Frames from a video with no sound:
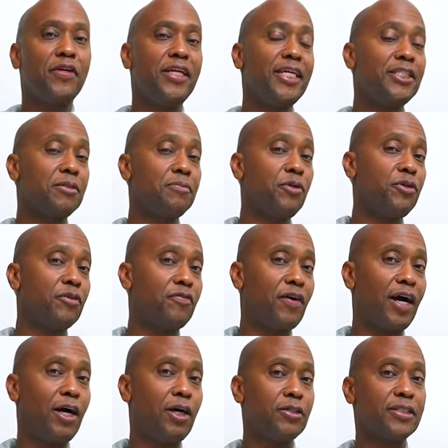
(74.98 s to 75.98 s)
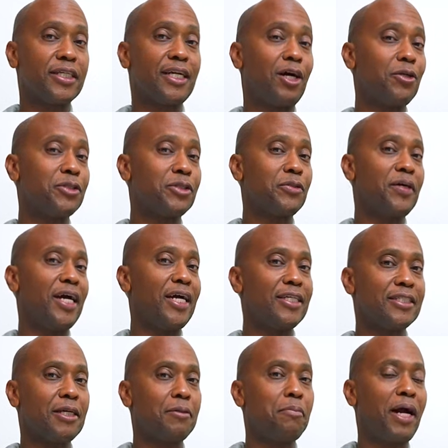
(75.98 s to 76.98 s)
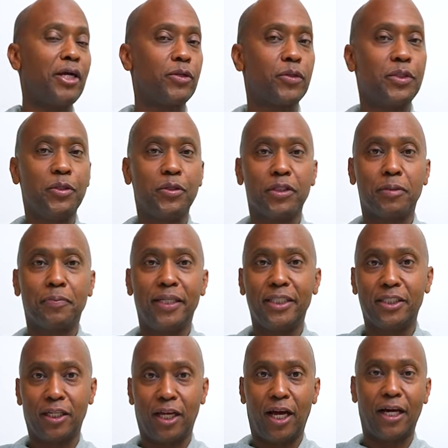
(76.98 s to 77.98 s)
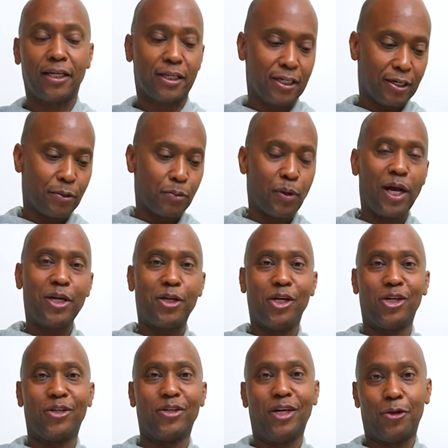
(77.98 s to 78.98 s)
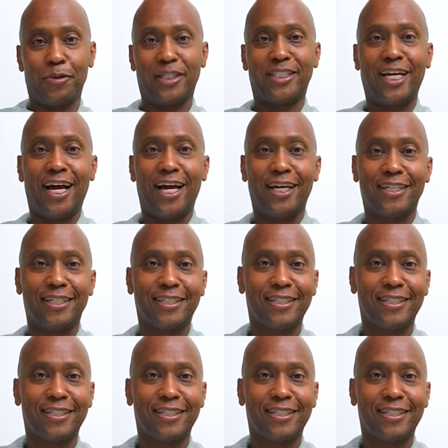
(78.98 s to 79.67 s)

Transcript: you need to move your files, it also has a micro USB slot right here on the side.